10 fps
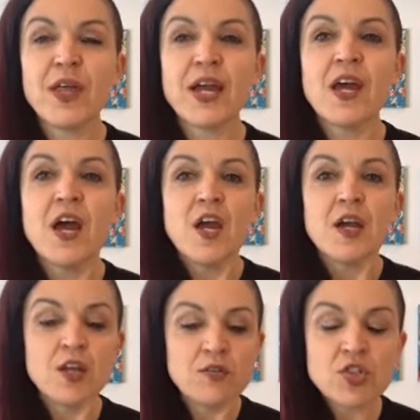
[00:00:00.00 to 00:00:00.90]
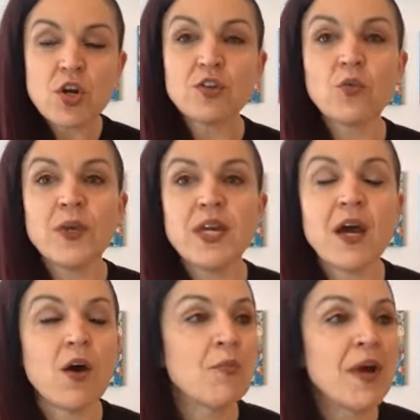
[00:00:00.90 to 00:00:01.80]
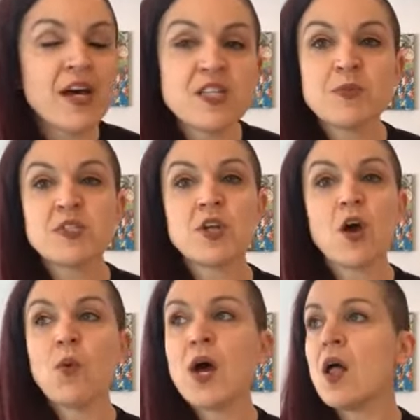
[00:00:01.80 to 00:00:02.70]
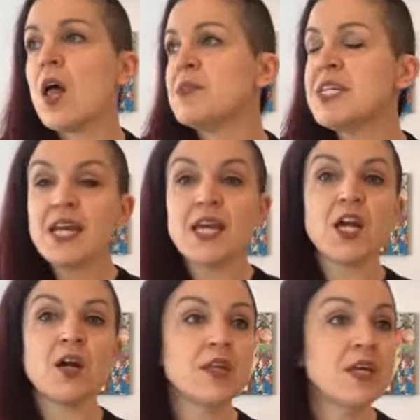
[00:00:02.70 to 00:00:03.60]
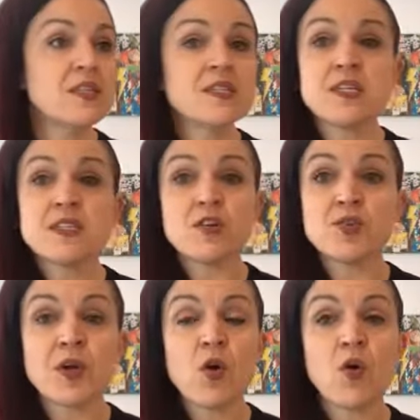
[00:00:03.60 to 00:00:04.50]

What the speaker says: Like, you start the week out, my husband's not well, I'm taking care of the kids because they're doing